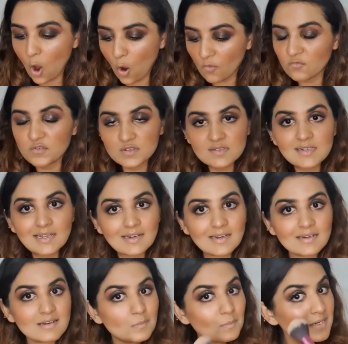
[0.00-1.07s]
obviously a
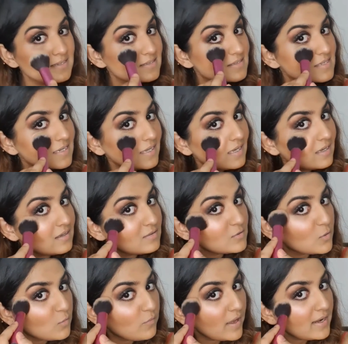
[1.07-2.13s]
little bit sticky,
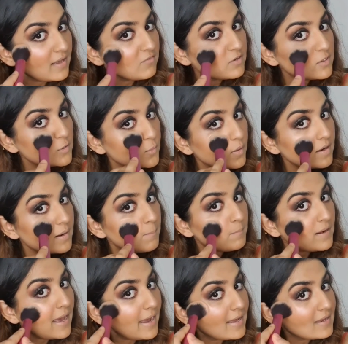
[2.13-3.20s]
so whenever you are
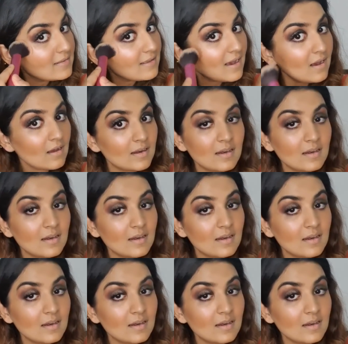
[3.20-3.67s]
applying the